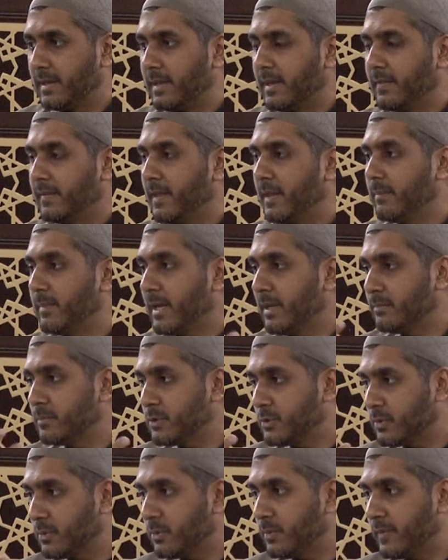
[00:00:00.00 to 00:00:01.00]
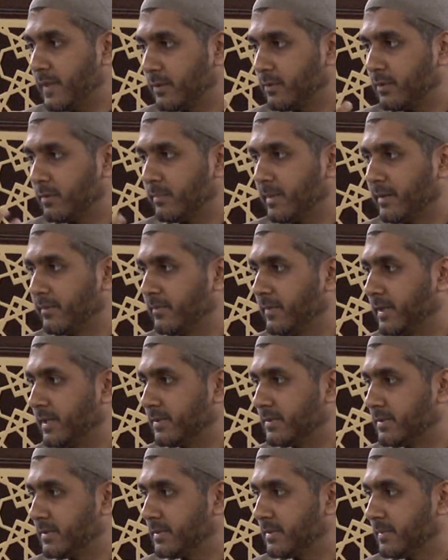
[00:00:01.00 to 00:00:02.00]
And the Imam saw that on my
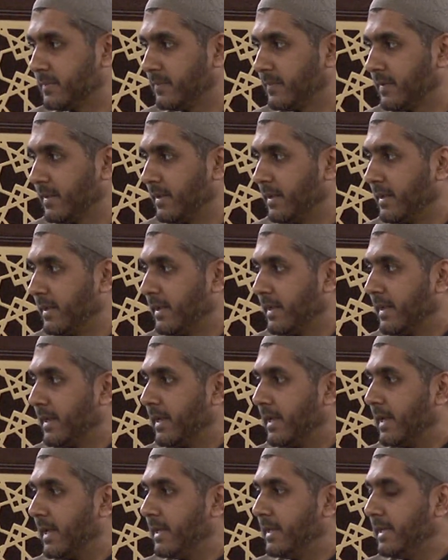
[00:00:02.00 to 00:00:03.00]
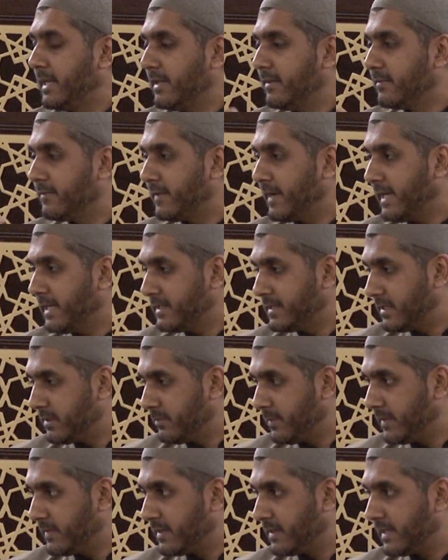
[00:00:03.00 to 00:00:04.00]
face. And he invited
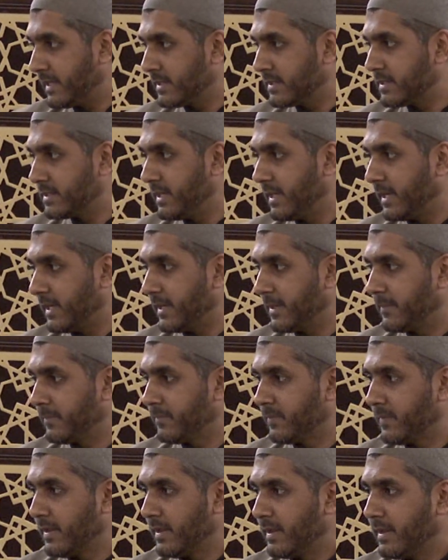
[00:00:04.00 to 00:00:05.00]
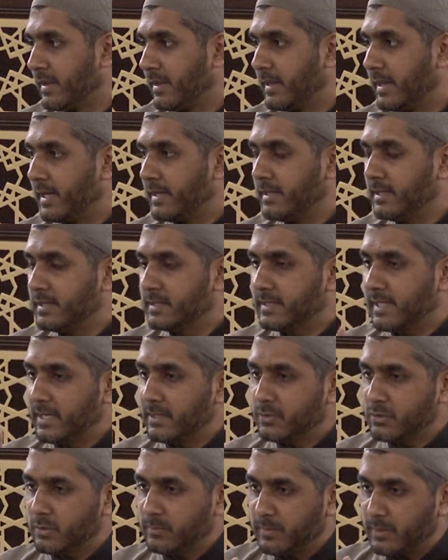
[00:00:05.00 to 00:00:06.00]
me the next day. And he
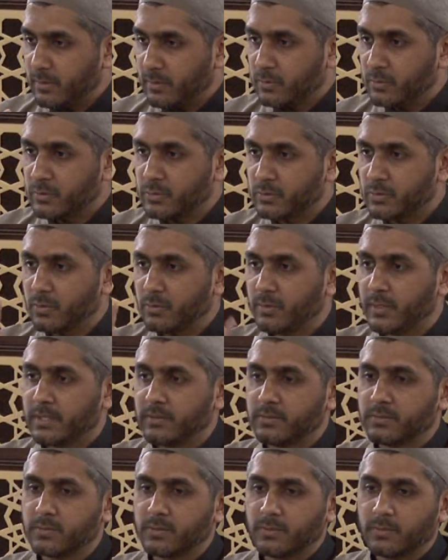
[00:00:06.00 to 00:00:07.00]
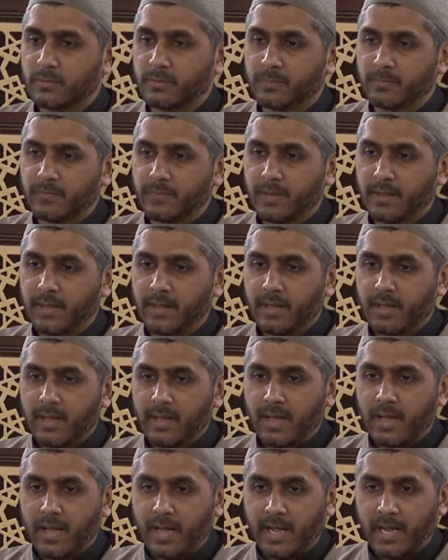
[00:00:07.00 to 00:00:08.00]
said to me, O oh, so and so,
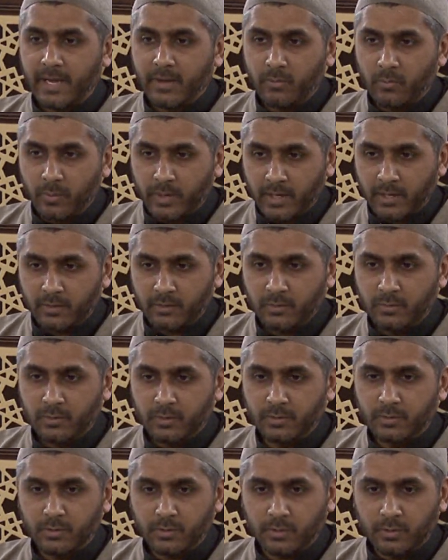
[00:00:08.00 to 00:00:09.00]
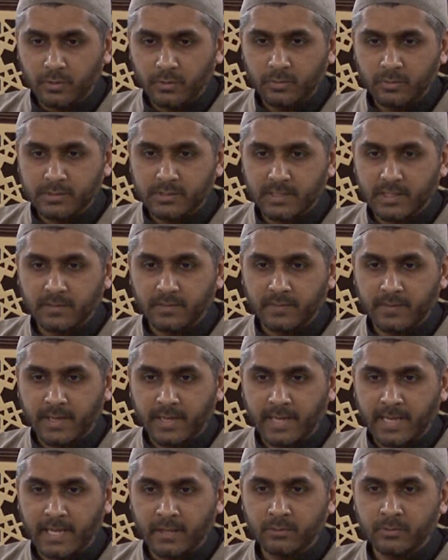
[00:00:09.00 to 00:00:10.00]
I wear good clothes in the
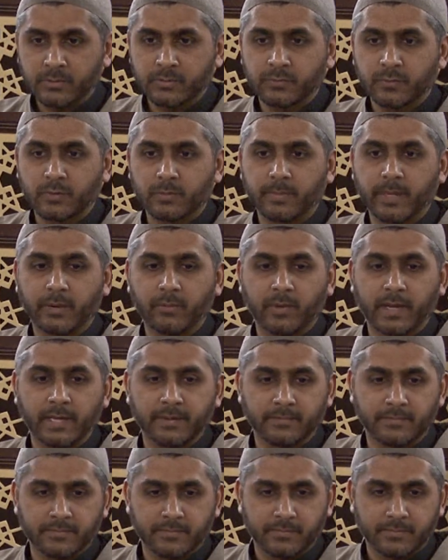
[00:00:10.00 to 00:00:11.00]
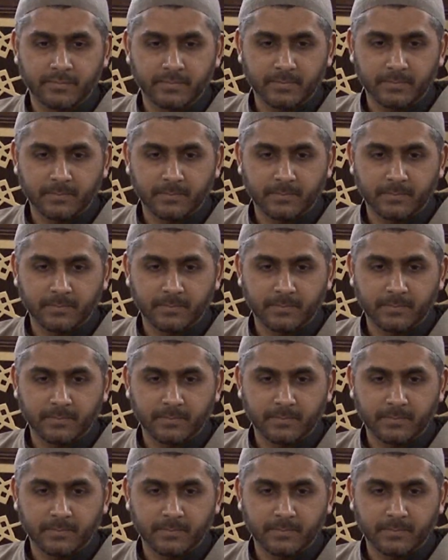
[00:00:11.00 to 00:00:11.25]
house for my wife.